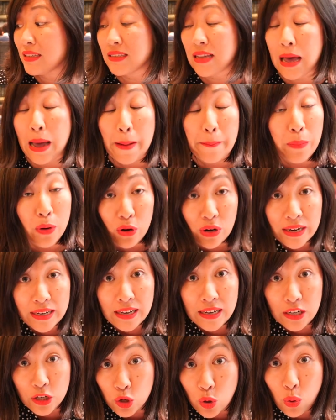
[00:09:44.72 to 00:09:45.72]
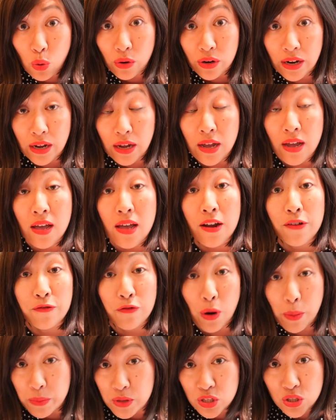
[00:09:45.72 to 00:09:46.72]
as uh, putting in an order
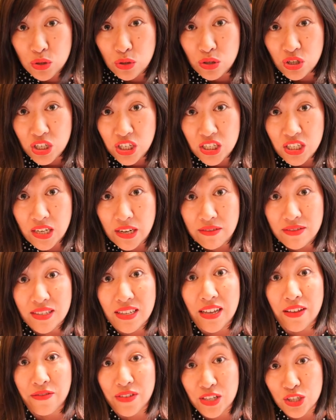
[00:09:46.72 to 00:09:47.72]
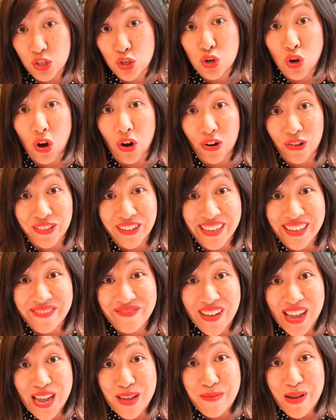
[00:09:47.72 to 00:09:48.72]
from the sushi chefs if it's not on the
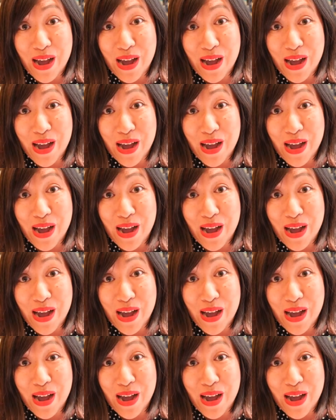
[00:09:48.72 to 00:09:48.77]
conveyor